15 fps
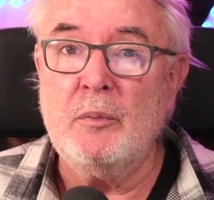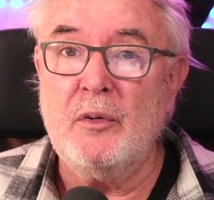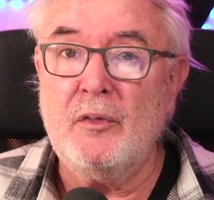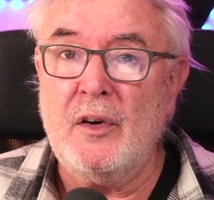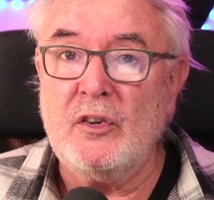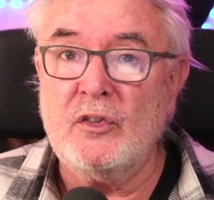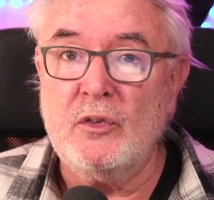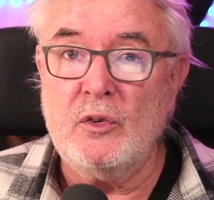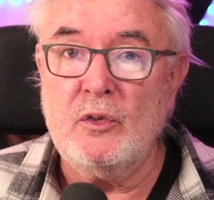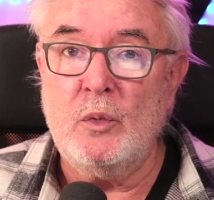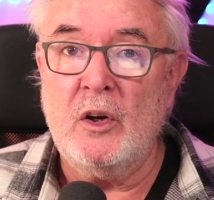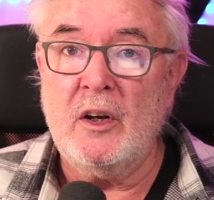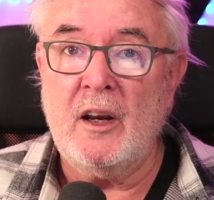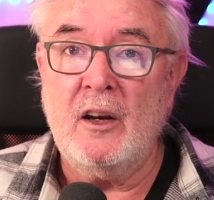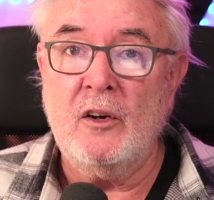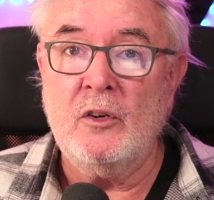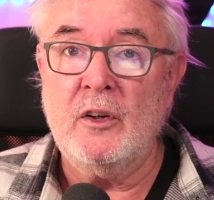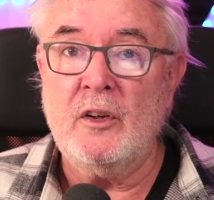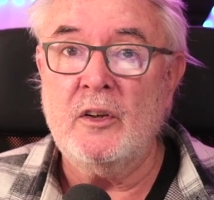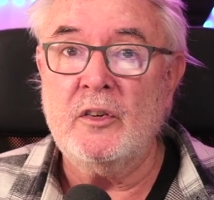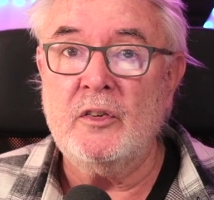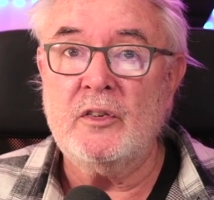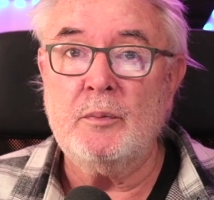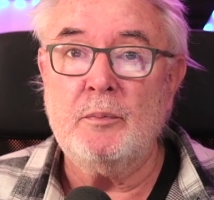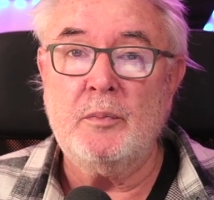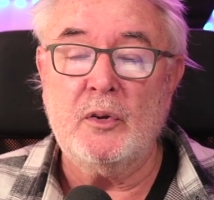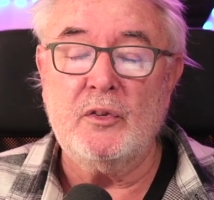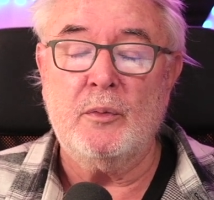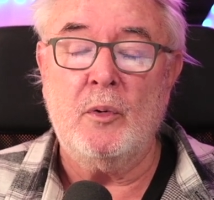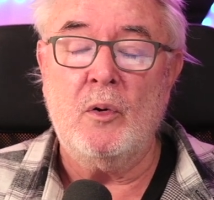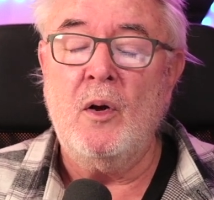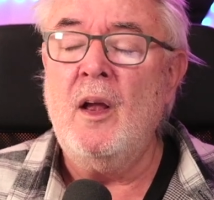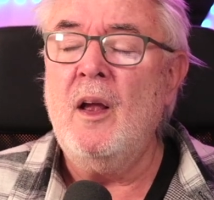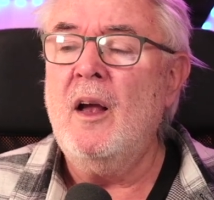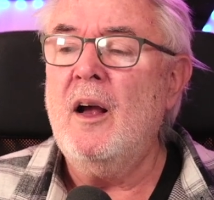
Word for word: professionals working on it as possible.